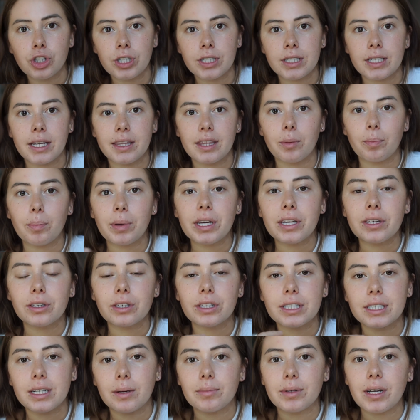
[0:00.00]
She said the peel
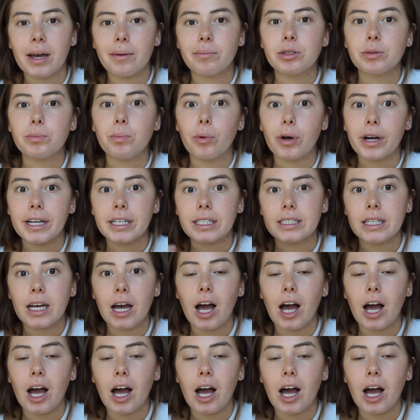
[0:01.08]
sometimes brings